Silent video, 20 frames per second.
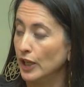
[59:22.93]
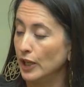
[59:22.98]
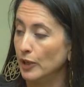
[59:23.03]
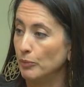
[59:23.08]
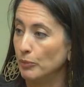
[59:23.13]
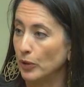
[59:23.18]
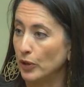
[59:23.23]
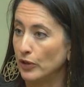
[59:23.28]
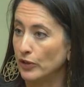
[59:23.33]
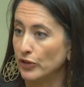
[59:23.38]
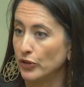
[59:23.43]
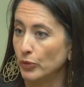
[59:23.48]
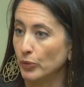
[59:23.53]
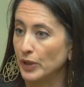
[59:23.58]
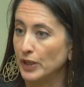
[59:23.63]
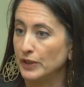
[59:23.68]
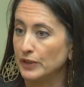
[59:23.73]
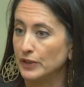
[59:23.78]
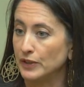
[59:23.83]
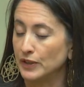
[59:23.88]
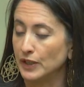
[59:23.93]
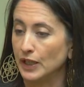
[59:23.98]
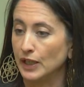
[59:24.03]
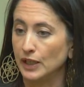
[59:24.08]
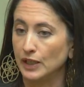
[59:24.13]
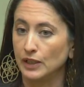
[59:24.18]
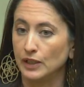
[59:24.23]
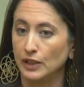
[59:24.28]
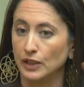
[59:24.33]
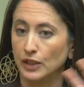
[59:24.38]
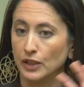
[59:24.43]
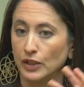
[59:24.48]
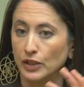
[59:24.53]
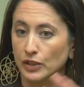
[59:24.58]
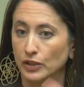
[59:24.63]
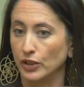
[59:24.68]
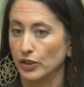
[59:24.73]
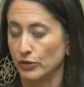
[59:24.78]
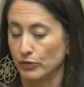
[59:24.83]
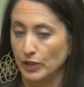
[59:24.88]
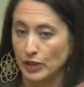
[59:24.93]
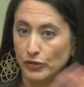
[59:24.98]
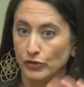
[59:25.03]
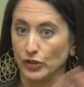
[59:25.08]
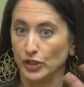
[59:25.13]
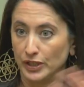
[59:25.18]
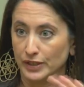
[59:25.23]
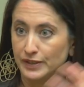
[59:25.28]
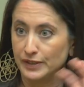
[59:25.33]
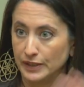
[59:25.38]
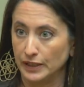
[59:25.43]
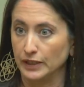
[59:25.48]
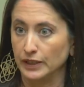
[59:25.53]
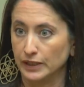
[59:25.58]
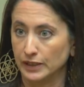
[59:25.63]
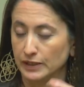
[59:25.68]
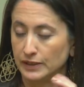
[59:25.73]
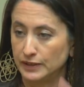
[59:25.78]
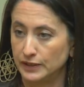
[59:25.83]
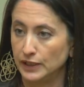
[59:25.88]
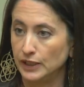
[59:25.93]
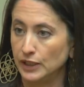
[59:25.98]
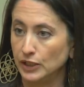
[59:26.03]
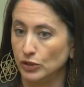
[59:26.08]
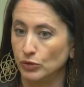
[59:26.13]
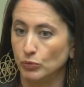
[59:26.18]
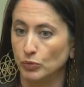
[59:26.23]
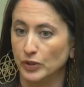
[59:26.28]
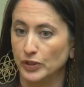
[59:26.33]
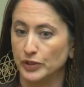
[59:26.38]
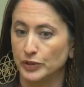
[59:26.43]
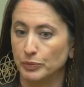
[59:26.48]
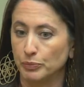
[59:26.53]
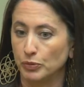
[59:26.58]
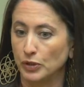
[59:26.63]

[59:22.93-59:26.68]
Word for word: And part of the way that they got around not selling seed was